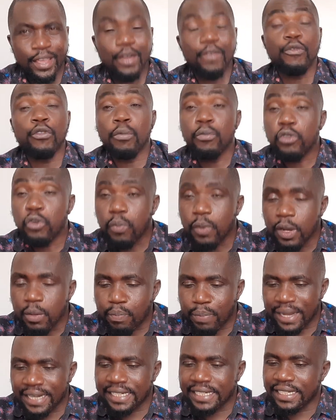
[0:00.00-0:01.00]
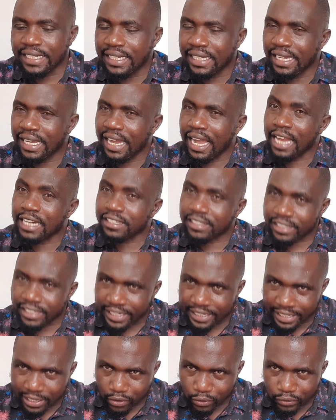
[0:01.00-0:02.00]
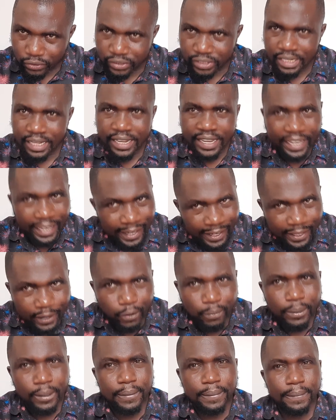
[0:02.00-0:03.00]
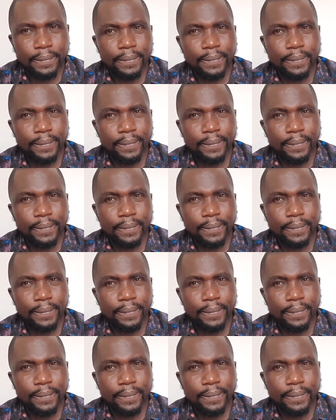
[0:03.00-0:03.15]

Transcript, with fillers: from Jubilee Party at State House in Nairobi.